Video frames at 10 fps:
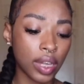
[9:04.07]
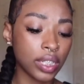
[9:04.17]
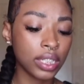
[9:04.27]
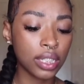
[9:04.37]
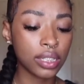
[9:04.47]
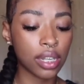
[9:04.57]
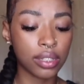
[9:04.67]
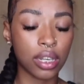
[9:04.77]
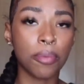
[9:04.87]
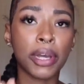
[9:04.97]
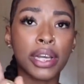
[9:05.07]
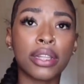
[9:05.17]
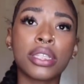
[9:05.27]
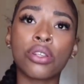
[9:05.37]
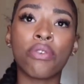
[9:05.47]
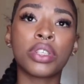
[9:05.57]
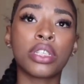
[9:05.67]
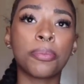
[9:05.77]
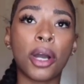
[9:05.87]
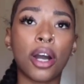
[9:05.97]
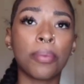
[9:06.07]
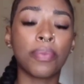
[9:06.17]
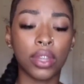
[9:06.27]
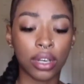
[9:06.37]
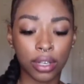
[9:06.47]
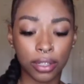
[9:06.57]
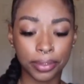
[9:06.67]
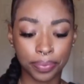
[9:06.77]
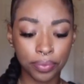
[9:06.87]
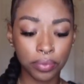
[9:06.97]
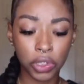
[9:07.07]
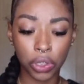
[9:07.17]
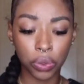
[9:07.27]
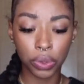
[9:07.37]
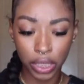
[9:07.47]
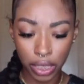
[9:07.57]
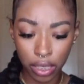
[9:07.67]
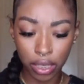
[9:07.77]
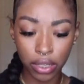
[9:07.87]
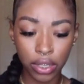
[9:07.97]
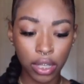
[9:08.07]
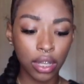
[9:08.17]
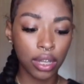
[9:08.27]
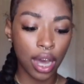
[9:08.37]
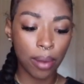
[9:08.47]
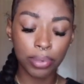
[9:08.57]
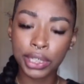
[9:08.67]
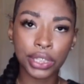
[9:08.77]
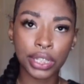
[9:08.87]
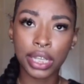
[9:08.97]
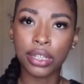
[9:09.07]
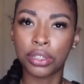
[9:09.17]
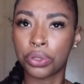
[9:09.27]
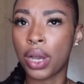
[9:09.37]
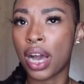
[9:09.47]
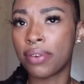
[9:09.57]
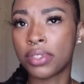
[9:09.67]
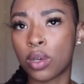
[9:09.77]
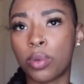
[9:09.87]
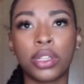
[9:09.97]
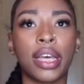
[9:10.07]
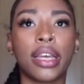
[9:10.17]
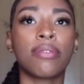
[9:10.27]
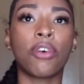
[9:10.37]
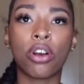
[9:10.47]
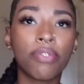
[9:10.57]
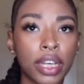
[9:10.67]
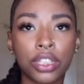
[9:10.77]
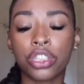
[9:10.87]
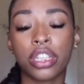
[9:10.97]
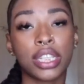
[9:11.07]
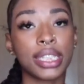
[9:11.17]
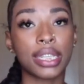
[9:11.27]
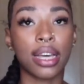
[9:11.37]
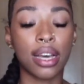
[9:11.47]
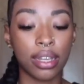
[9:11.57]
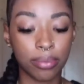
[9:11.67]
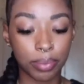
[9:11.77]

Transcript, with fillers: didn't get a size up. I got these off of Depop. Um, so yeah I'm pretty sure they do have some on like Farfetch or things like that.